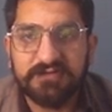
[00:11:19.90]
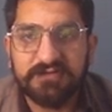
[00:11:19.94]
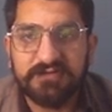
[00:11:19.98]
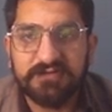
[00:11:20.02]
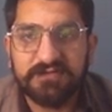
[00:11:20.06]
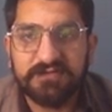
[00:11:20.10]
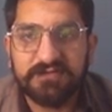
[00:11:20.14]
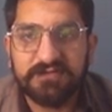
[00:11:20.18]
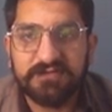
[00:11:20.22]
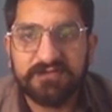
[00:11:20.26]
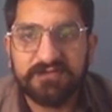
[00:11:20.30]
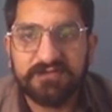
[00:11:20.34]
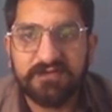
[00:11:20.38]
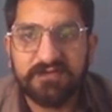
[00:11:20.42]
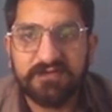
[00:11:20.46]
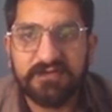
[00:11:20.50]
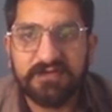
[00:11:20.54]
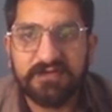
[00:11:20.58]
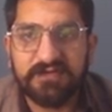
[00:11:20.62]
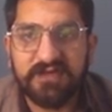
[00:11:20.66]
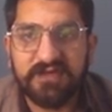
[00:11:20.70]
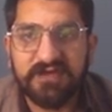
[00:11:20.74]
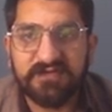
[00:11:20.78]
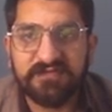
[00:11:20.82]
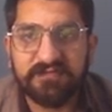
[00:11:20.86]
So in the
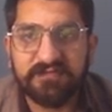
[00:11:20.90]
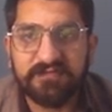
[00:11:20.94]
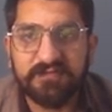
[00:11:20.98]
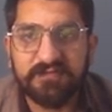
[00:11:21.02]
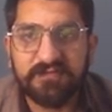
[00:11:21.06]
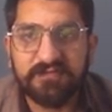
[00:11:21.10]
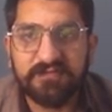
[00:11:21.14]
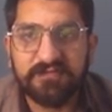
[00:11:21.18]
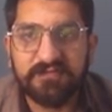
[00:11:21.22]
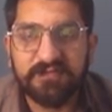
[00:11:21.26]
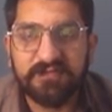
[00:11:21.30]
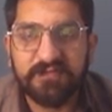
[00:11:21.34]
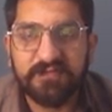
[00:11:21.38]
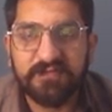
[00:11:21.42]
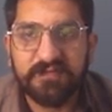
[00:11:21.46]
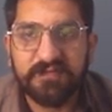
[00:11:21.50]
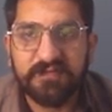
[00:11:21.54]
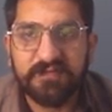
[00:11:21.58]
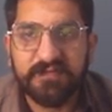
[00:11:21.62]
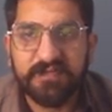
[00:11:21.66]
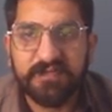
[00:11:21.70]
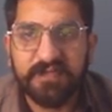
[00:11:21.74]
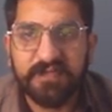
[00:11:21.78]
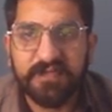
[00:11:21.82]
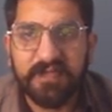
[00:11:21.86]
next move
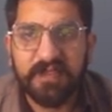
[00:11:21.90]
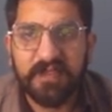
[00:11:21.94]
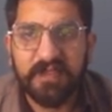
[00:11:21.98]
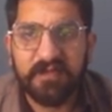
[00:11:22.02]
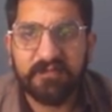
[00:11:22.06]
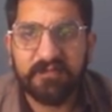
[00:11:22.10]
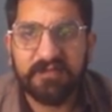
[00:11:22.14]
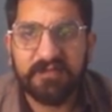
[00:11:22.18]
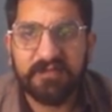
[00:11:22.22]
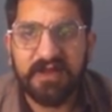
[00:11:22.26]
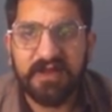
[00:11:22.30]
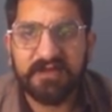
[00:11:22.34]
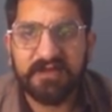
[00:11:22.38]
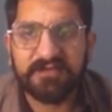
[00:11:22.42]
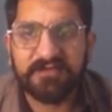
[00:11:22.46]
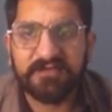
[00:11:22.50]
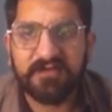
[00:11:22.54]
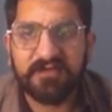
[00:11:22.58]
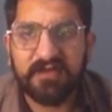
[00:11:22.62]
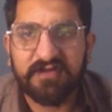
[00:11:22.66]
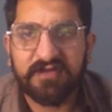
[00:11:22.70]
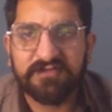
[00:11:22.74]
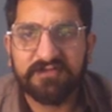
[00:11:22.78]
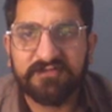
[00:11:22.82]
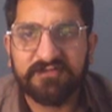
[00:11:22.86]
black
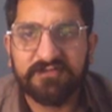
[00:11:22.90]
tries